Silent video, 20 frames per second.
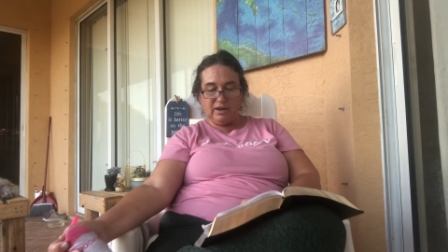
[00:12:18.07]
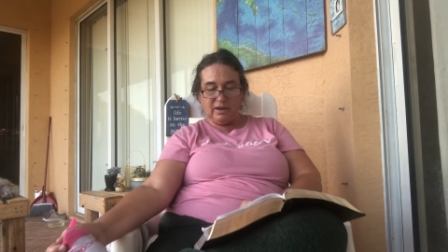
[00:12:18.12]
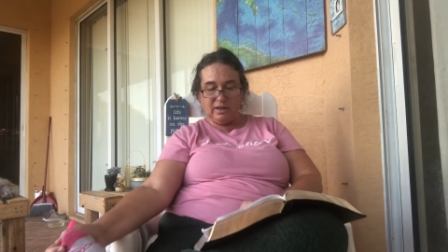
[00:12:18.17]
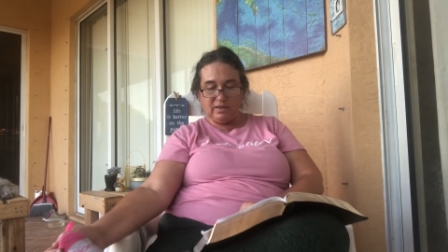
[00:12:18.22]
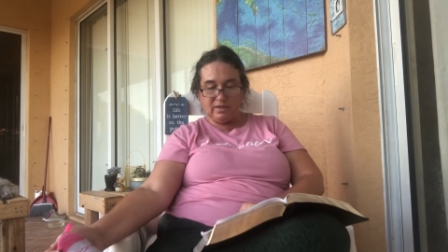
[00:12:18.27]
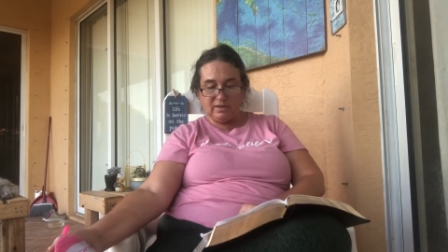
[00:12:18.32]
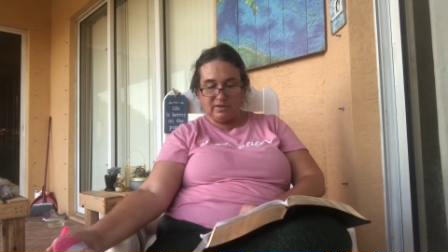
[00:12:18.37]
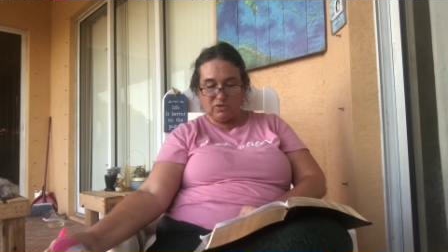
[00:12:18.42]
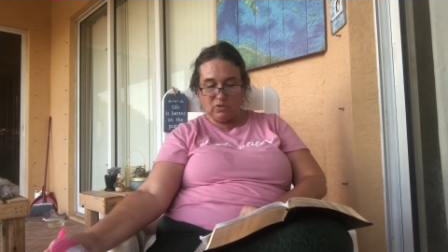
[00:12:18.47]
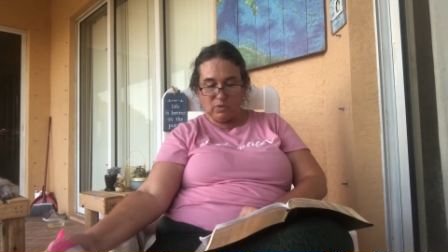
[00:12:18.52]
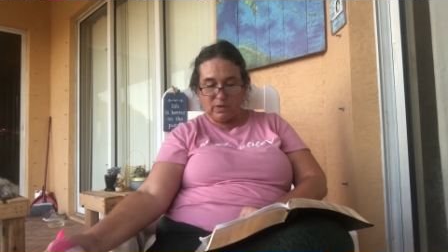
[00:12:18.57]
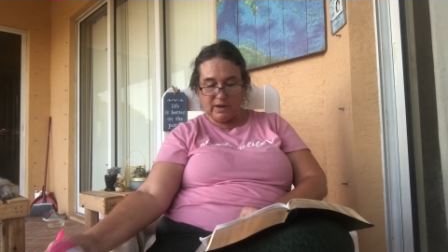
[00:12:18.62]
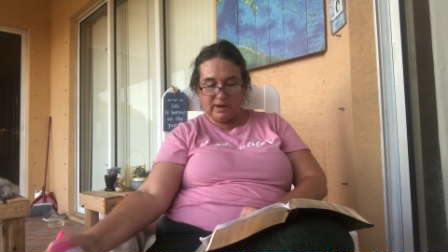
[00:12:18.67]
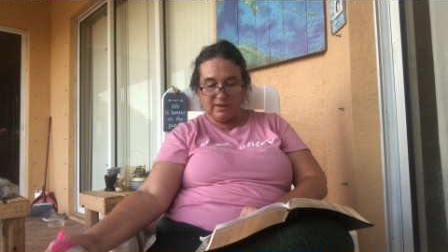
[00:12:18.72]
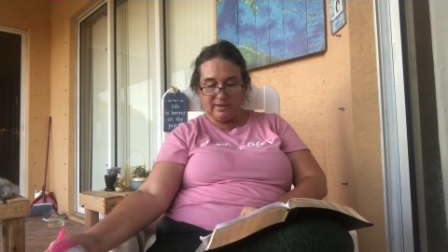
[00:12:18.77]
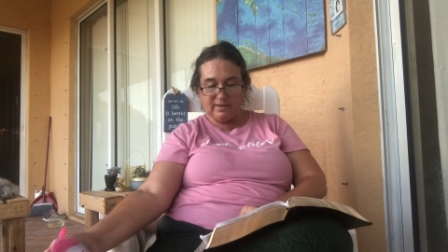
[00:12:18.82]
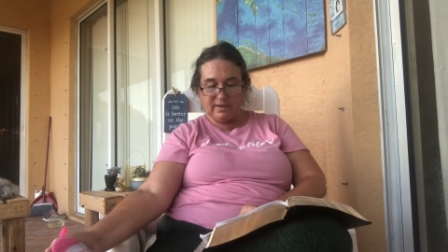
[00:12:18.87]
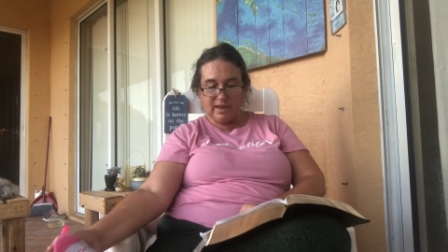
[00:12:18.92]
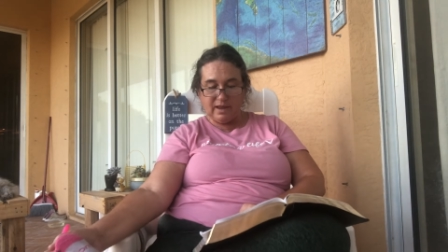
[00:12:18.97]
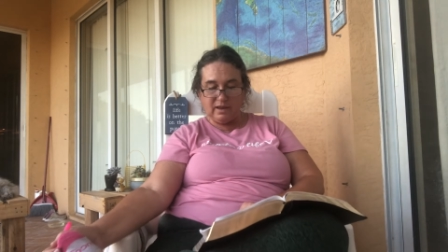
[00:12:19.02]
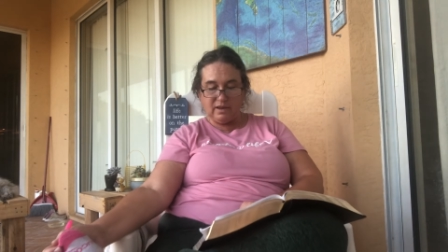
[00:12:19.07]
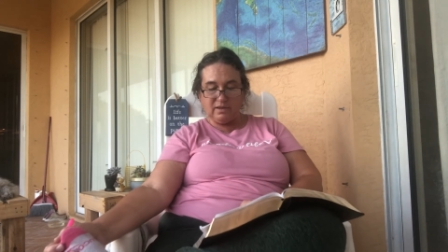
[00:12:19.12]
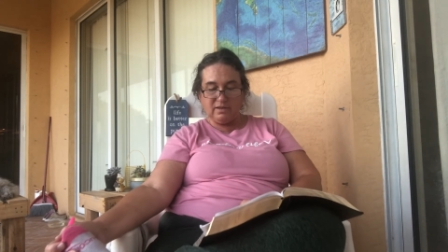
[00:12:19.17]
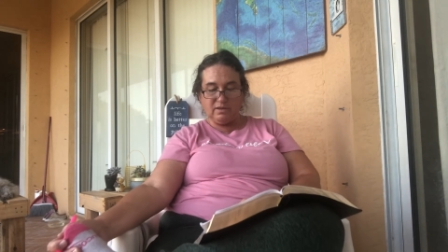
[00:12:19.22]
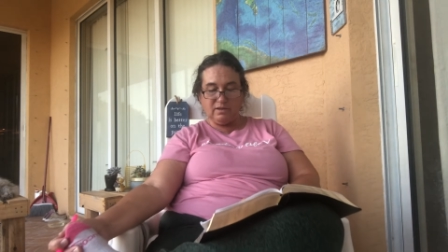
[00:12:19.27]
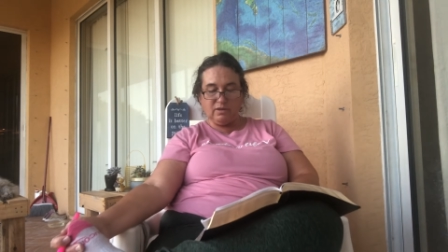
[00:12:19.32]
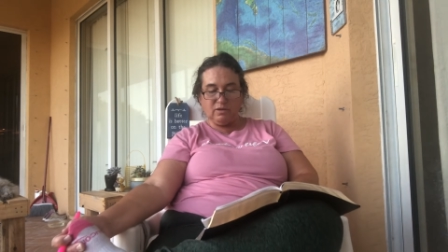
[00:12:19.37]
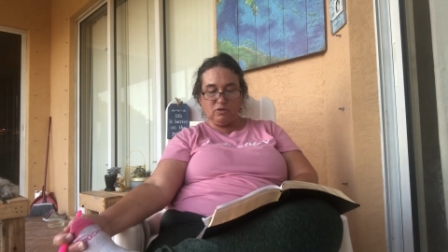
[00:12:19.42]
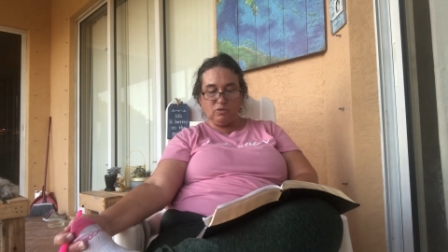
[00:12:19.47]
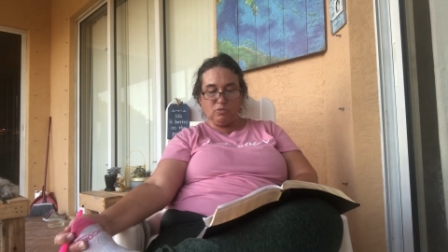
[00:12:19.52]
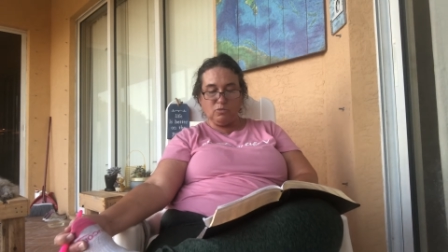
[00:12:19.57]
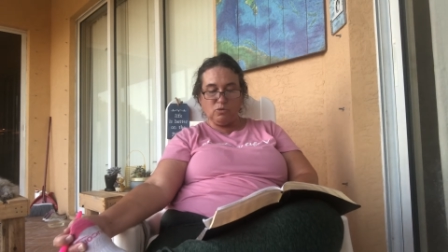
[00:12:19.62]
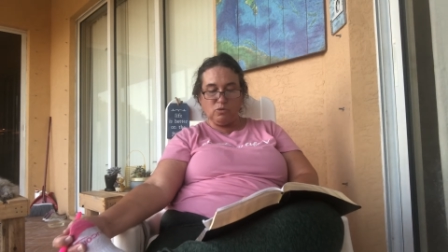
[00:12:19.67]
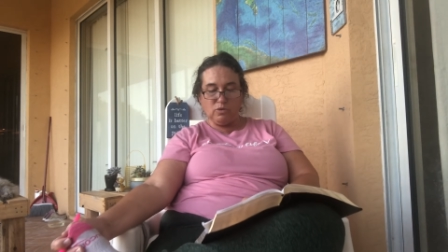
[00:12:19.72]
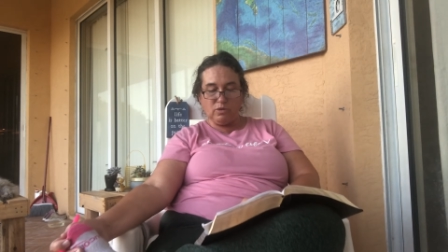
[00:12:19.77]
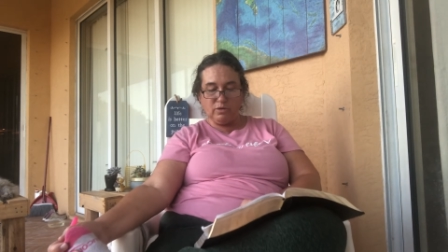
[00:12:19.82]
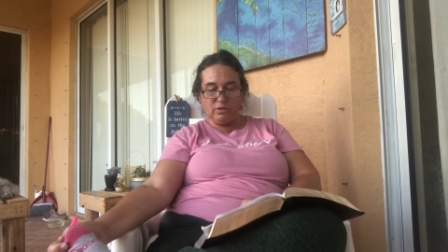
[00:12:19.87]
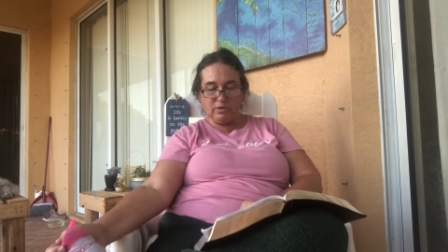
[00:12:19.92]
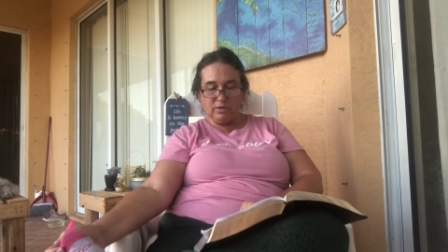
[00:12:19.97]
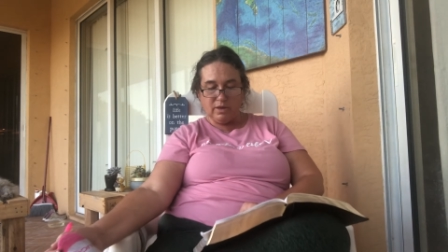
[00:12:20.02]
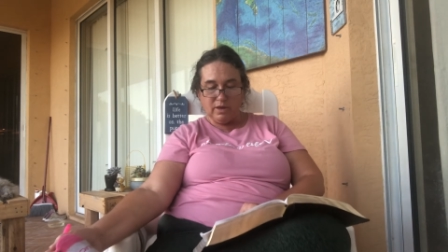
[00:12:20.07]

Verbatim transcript: and the 22nd to Gomul,